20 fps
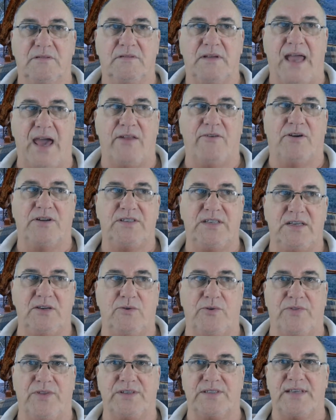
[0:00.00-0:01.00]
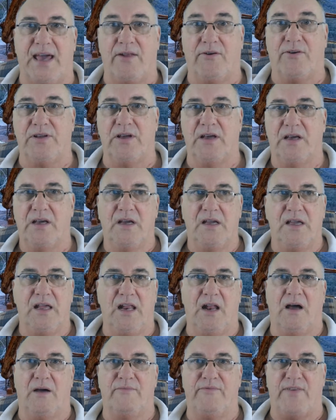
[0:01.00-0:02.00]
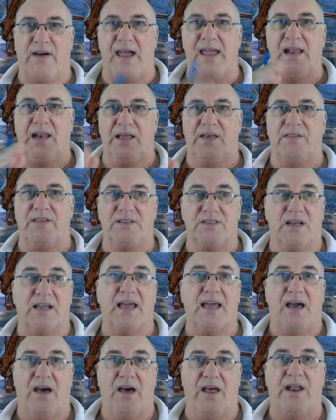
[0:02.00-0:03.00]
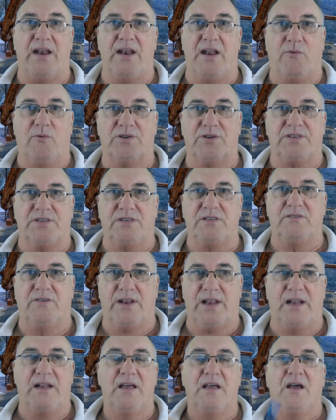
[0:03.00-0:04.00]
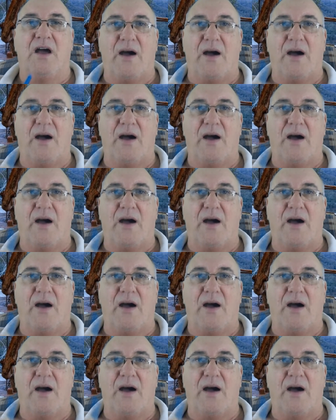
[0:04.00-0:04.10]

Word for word: How do I deal with this? How do I do? You know, I'm failing at this. I can't. I don't know what to do. I don't.